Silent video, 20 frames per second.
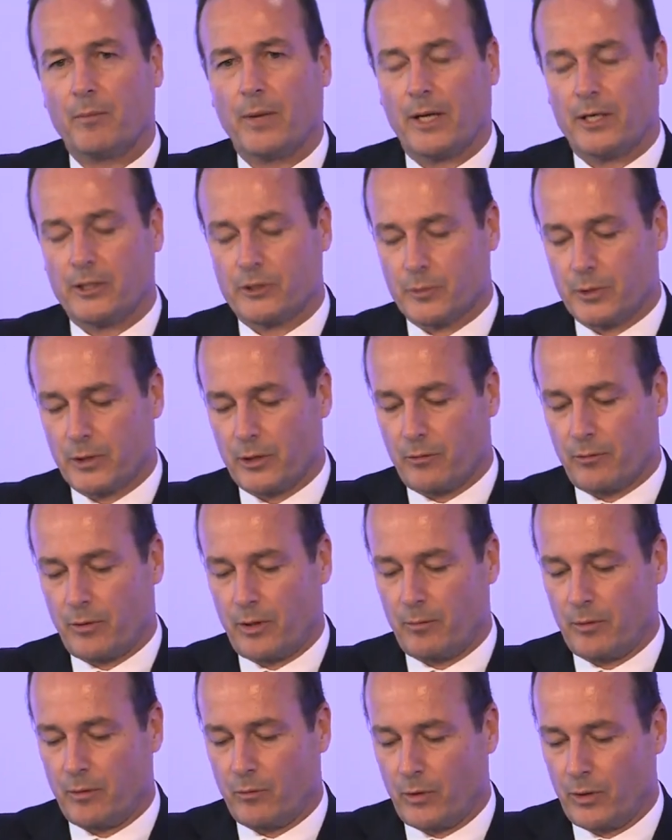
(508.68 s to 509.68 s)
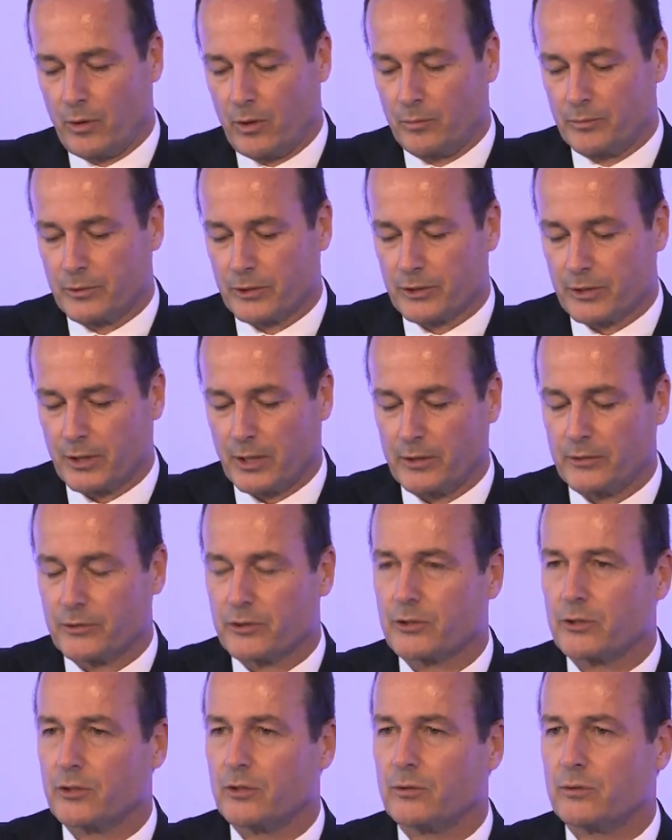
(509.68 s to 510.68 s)
management agreement we hope to sign
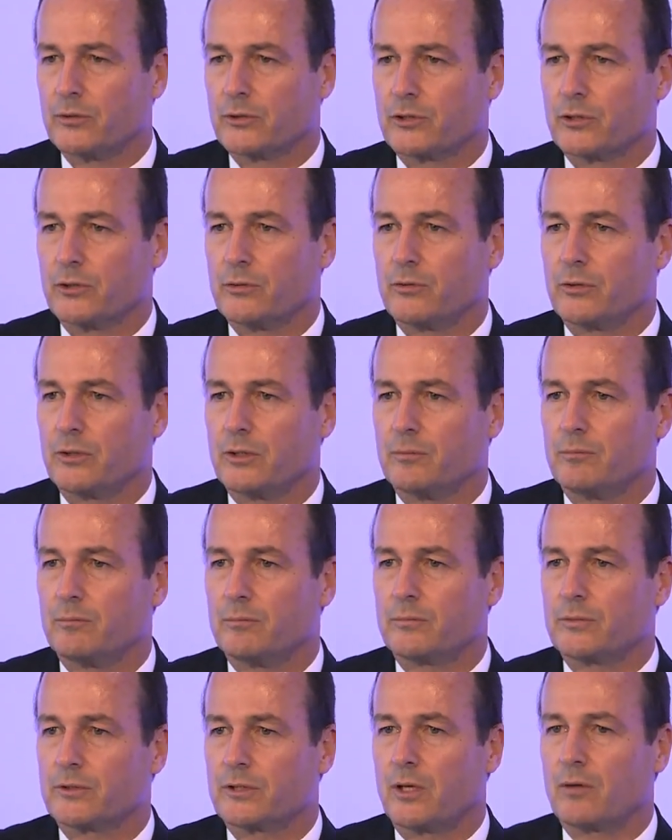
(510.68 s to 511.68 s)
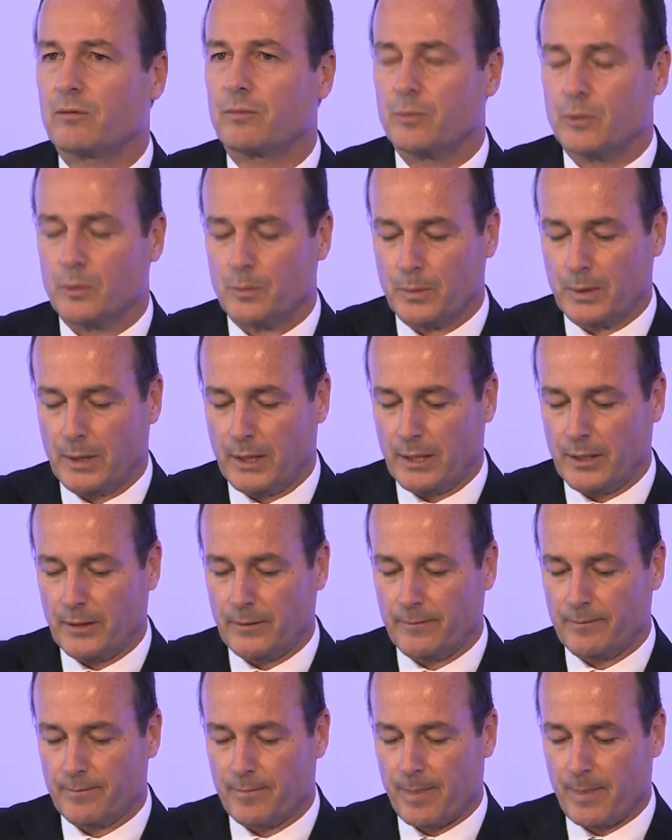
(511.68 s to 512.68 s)
so soon in South Mumbai,
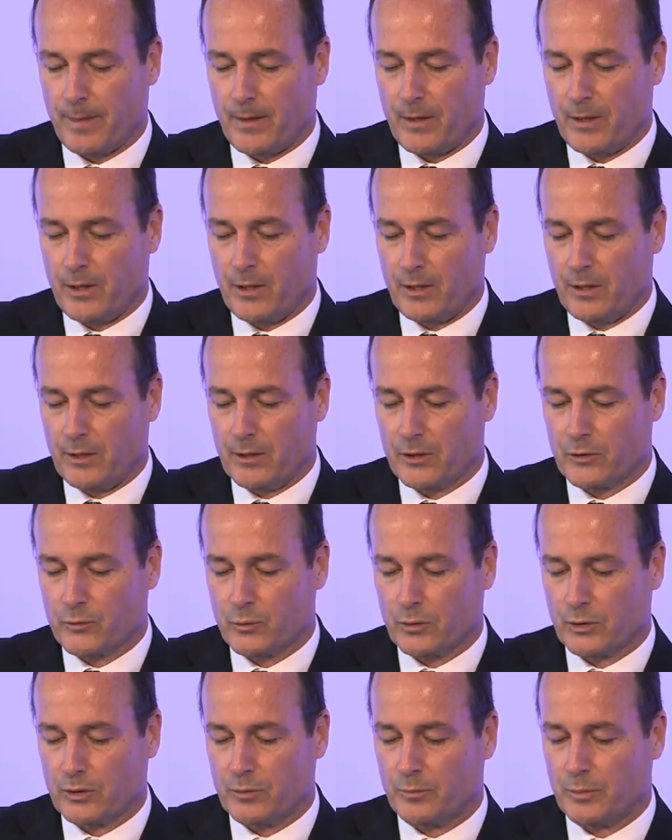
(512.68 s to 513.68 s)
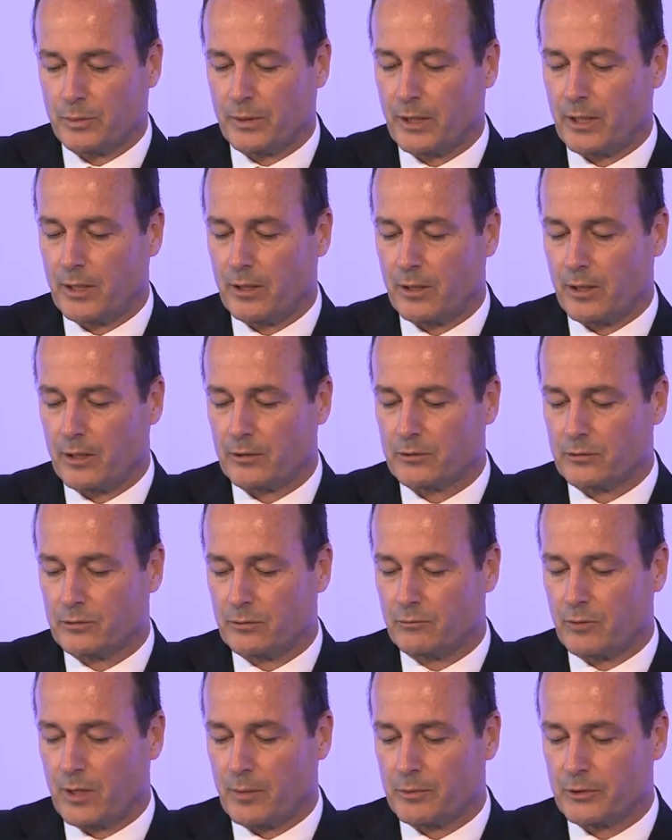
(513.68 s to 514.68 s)
this will complete our
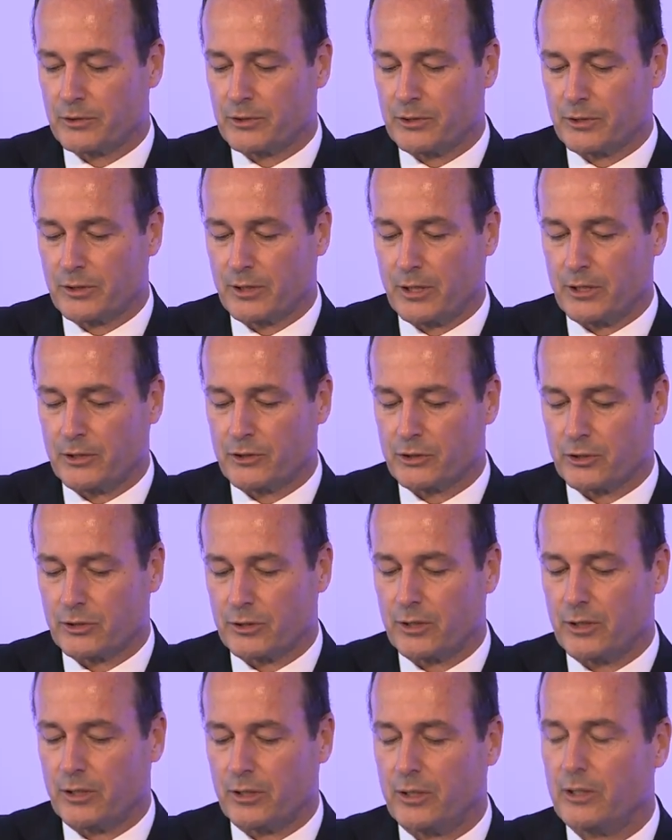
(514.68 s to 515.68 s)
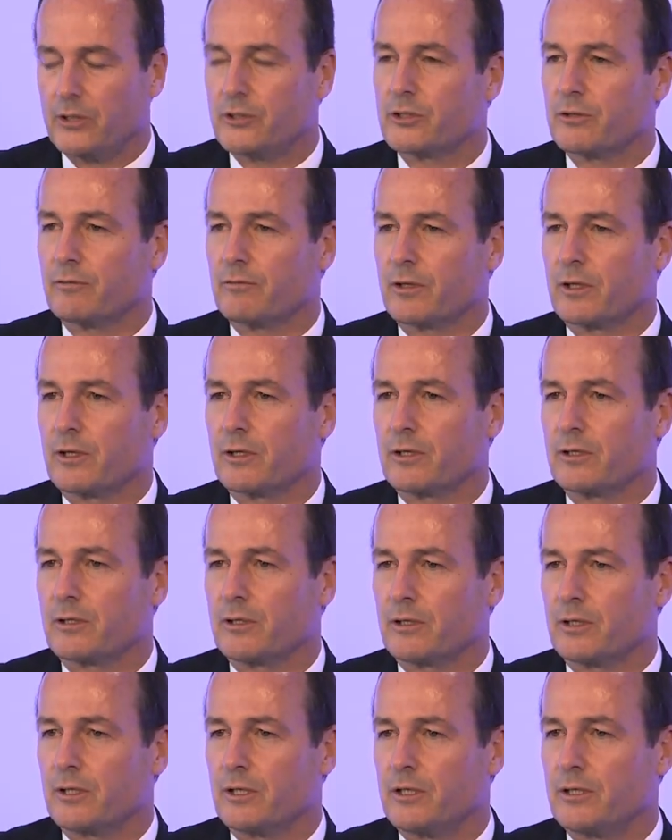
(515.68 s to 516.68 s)
representation in each of the
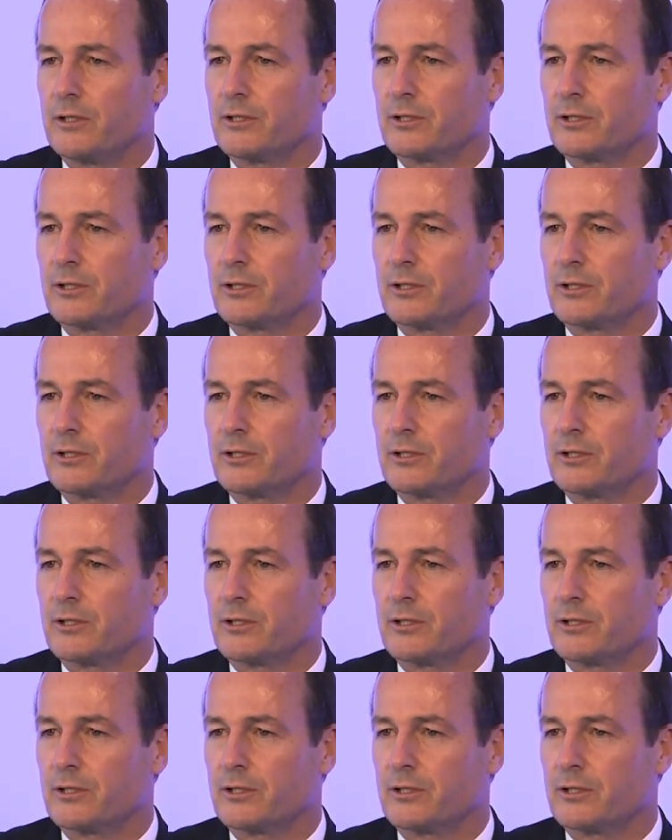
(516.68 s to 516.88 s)
key